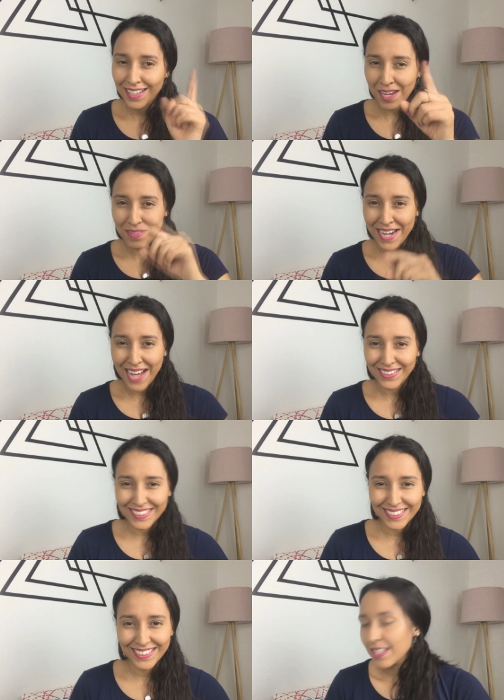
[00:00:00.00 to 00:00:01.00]
Coming out!
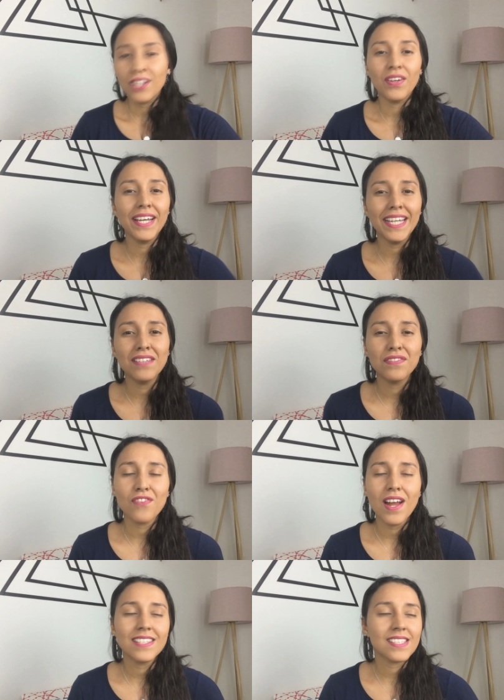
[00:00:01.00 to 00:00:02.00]
So, hey
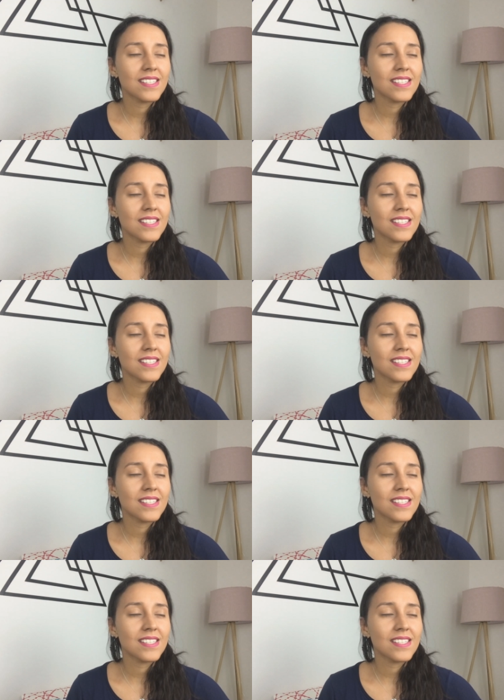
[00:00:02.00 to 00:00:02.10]
friends,